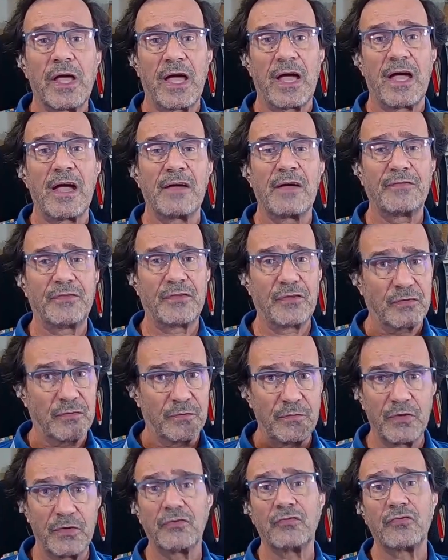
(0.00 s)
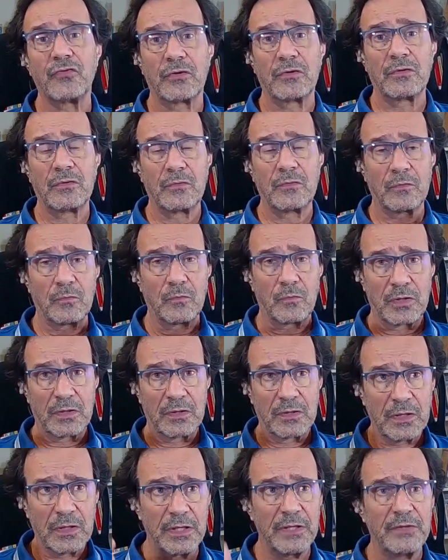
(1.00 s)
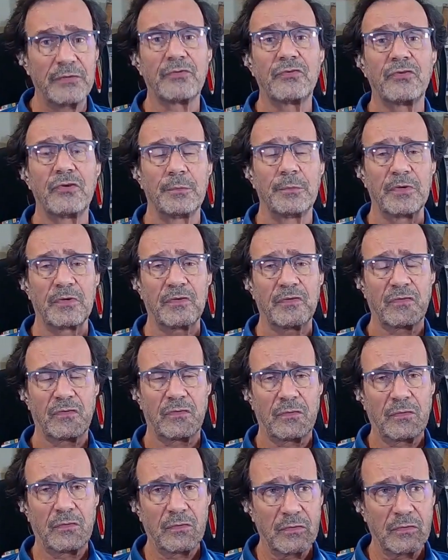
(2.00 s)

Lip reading: have this vision when the leadership is